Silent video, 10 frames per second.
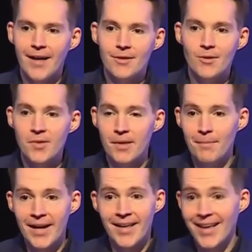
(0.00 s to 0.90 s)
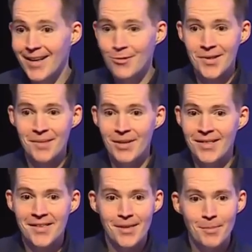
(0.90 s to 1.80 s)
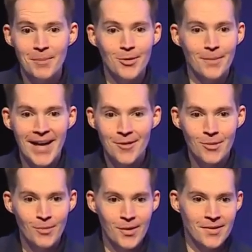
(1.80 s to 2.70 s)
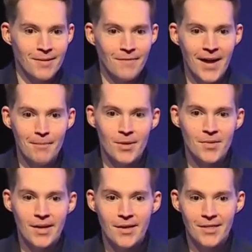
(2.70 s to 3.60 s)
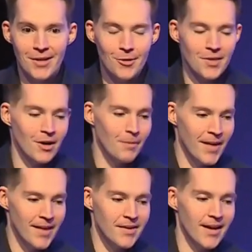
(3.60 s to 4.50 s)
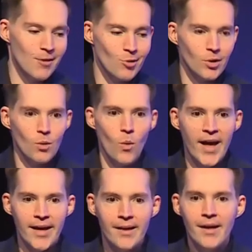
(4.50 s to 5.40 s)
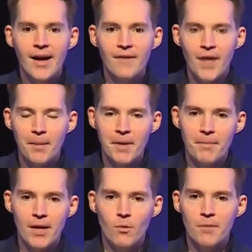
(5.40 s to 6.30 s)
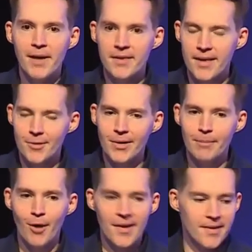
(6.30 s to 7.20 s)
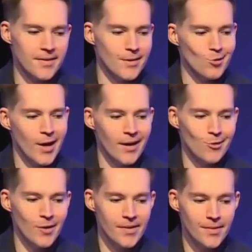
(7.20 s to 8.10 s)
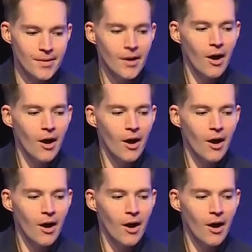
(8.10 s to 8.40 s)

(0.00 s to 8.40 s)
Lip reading: Using my key interest of being the sixth member of the Backstreet Boys to find music and theater therapy as an integral way of helping me with my sensory processing challenges.